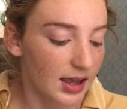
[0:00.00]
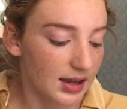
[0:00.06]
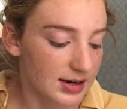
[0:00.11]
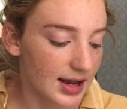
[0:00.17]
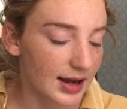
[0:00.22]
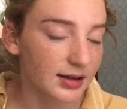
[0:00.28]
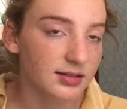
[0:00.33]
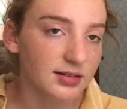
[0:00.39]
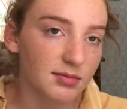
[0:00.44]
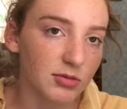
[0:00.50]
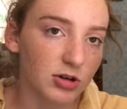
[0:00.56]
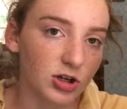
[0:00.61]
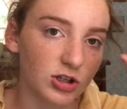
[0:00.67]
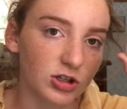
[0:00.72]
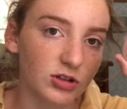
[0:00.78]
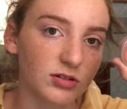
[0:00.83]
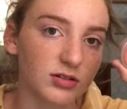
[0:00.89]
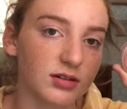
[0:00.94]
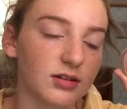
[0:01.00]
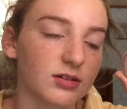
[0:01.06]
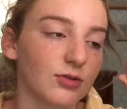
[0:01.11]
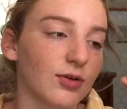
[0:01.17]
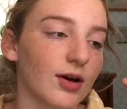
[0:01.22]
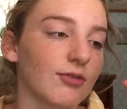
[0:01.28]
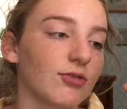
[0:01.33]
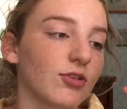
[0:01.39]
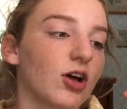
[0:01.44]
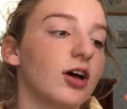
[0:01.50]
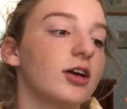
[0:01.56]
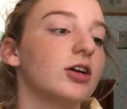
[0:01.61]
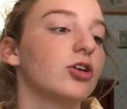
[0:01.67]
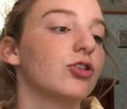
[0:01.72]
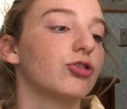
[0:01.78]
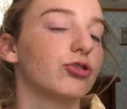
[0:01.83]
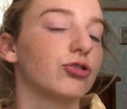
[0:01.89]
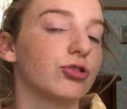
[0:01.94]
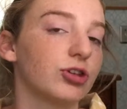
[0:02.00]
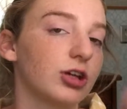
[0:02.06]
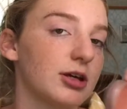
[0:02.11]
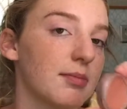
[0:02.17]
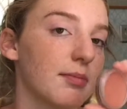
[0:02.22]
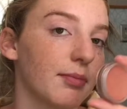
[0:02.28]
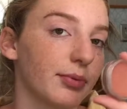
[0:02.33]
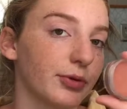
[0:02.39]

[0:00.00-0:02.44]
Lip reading: Next, I'm going to use this Revlon cream